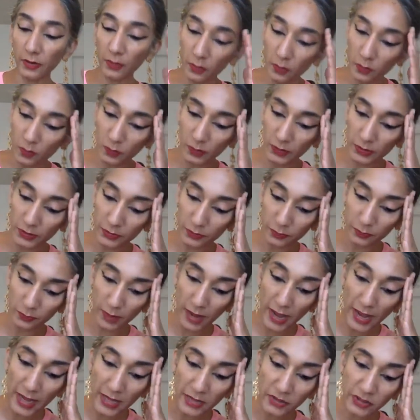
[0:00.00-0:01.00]
Oh, what a
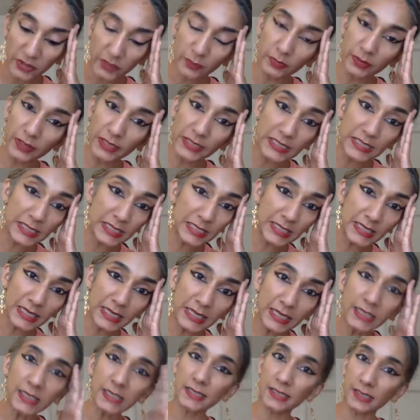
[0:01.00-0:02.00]
rash and bloody
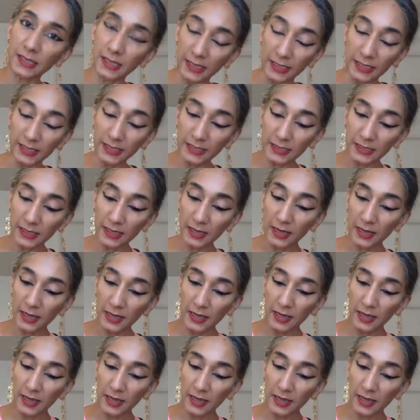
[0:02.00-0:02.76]
deed is this.